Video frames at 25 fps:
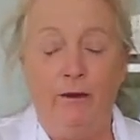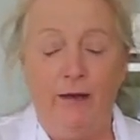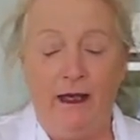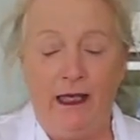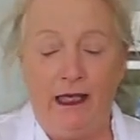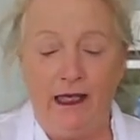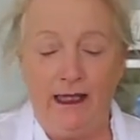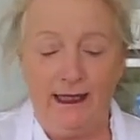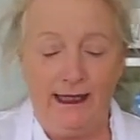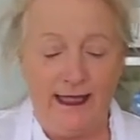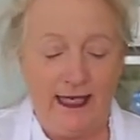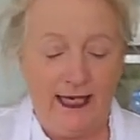my
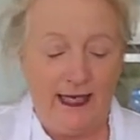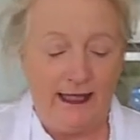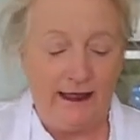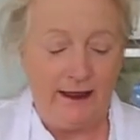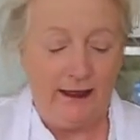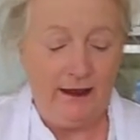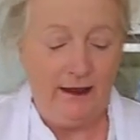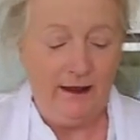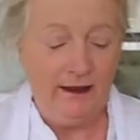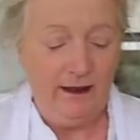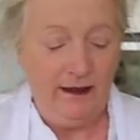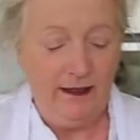
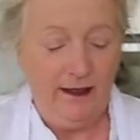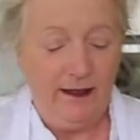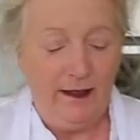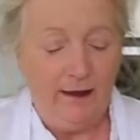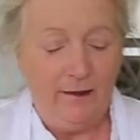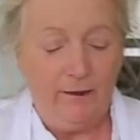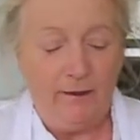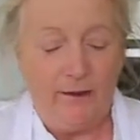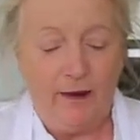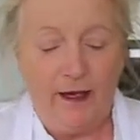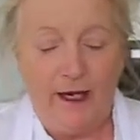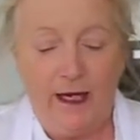lasagna
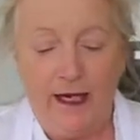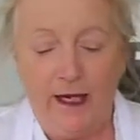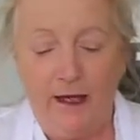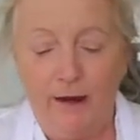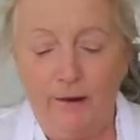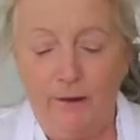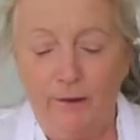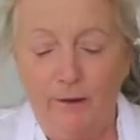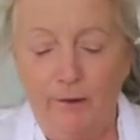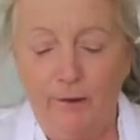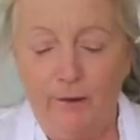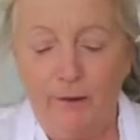by
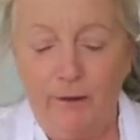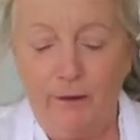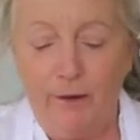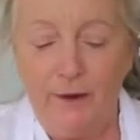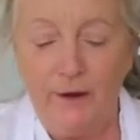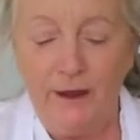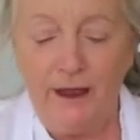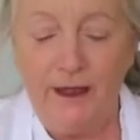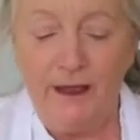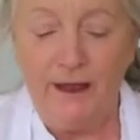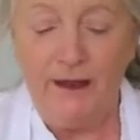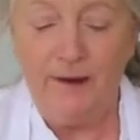
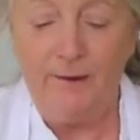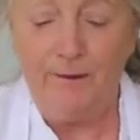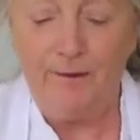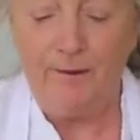putting